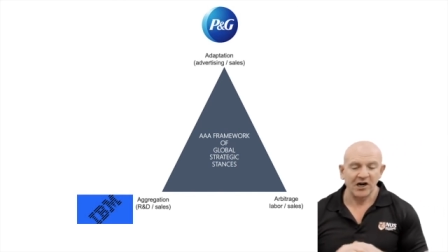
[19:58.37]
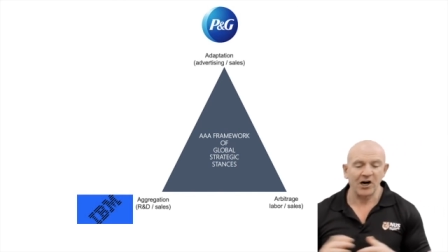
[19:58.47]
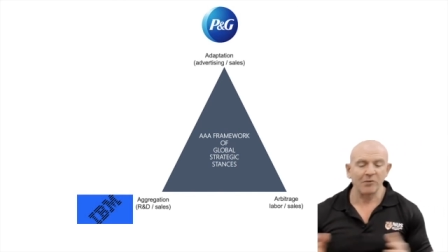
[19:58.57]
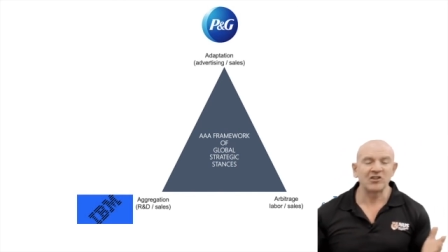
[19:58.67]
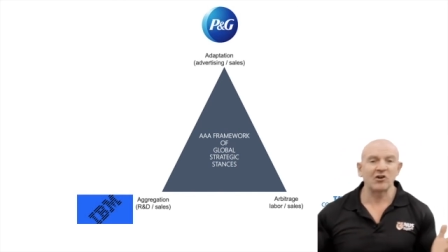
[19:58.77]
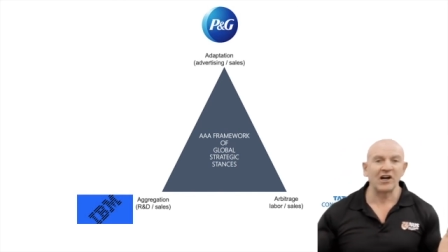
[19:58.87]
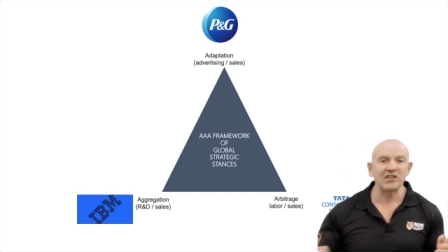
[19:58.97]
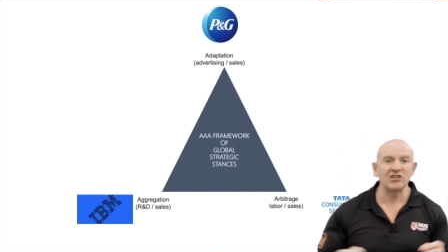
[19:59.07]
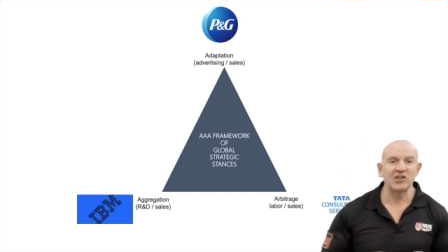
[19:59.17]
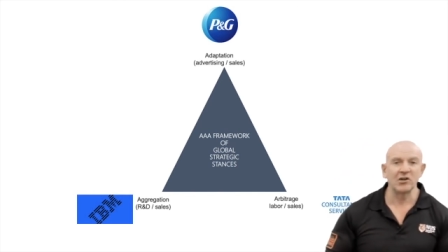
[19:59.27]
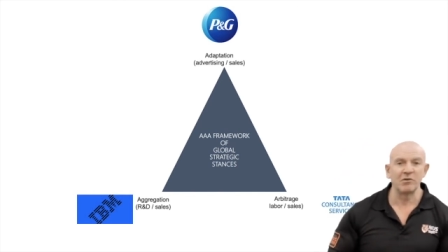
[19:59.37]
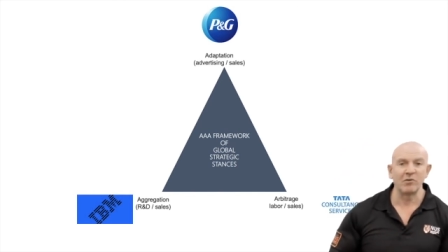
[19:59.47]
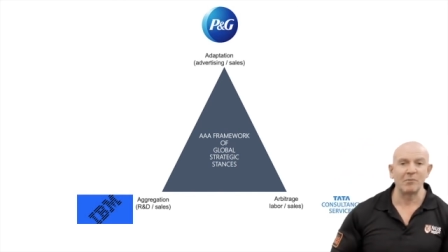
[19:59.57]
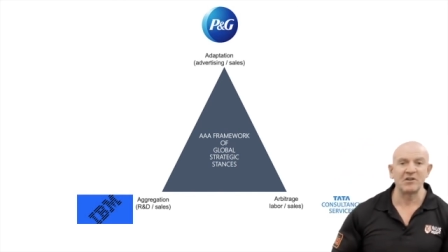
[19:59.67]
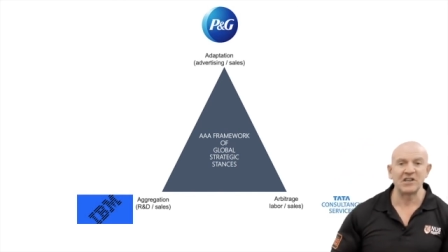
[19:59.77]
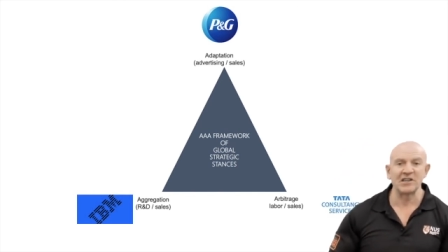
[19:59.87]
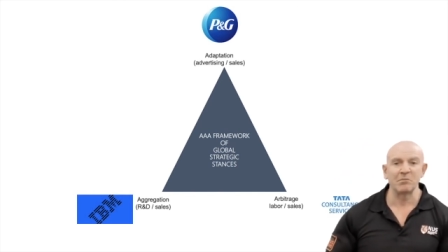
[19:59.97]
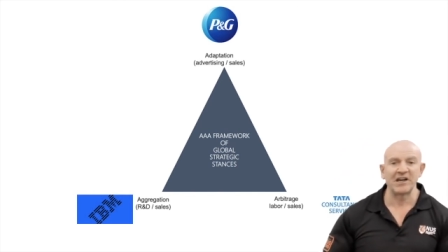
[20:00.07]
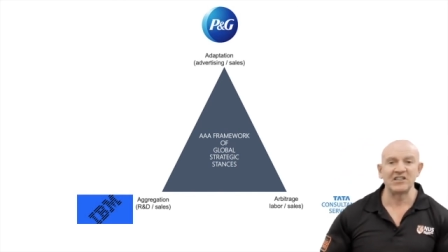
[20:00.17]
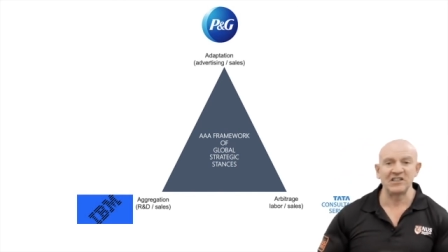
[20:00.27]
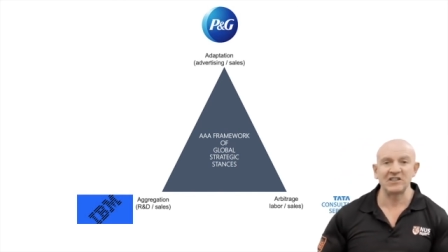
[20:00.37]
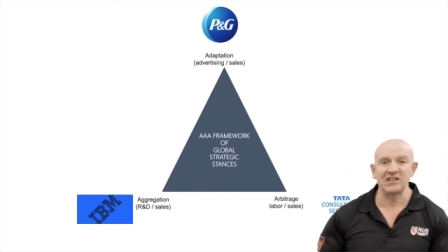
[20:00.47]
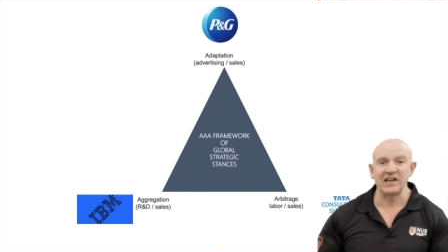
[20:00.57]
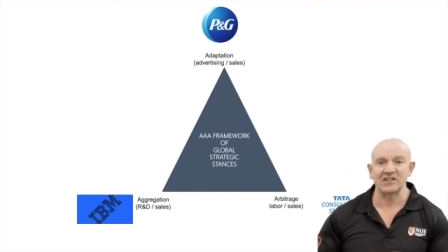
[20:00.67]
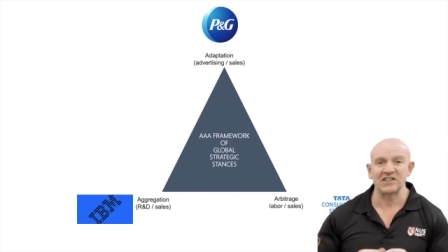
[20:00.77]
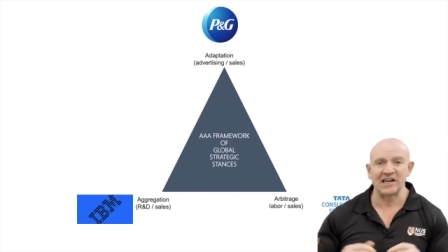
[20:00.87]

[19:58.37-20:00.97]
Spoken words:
Arbitrage could be represented by TCS,